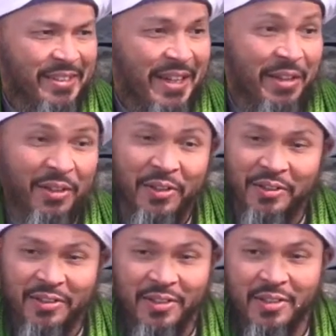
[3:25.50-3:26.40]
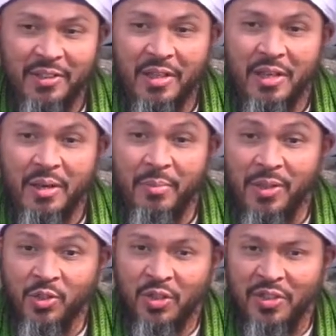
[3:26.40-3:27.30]
How long this
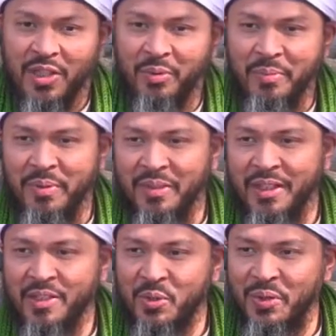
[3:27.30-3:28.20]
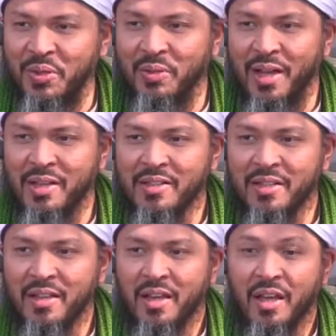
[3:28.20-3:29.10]
masjids that we're building is going to last?
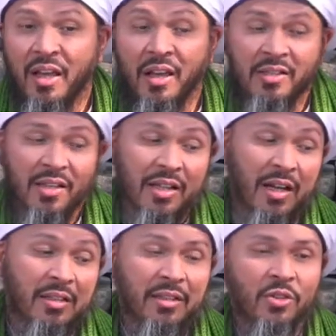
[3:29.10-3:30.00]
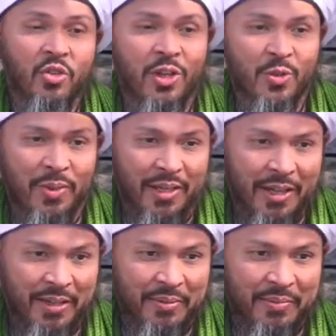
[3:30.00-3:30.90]
He says, until Judgment Day.